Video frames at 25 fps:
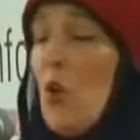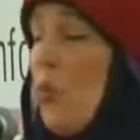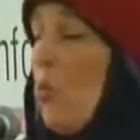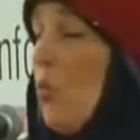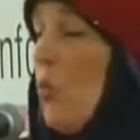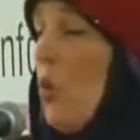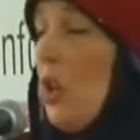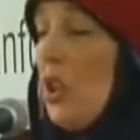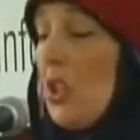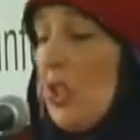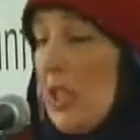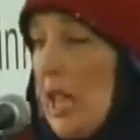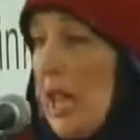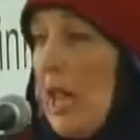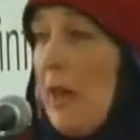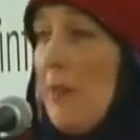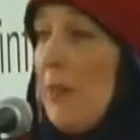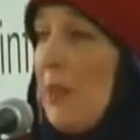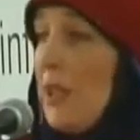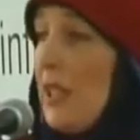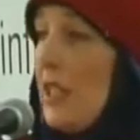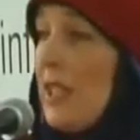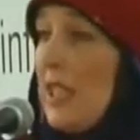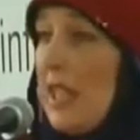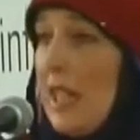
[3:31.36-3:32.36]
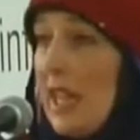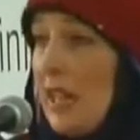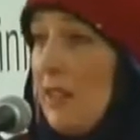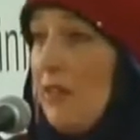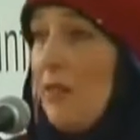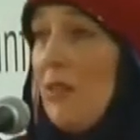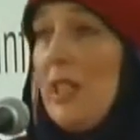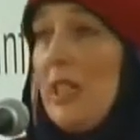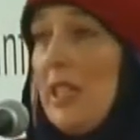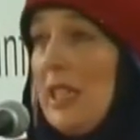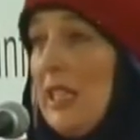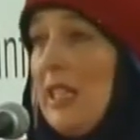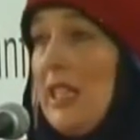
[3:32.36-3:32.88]
What happened, I
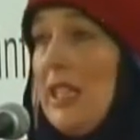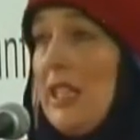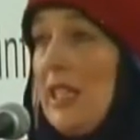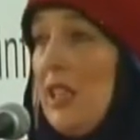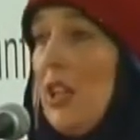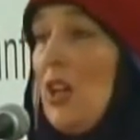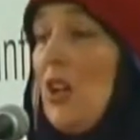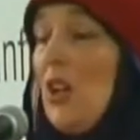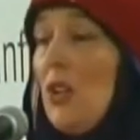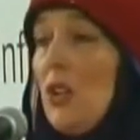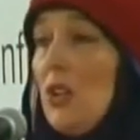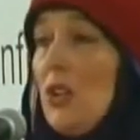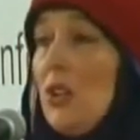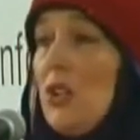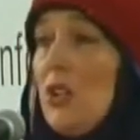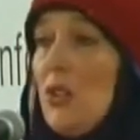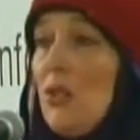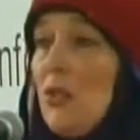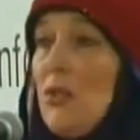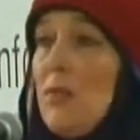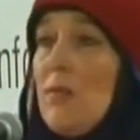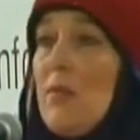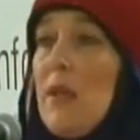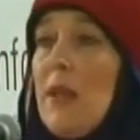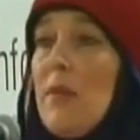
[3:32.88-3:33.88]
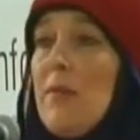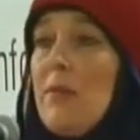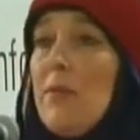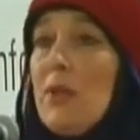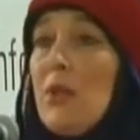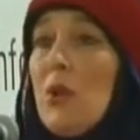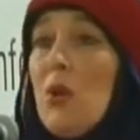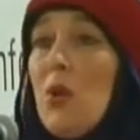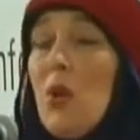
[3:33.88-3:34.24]
really can't remember.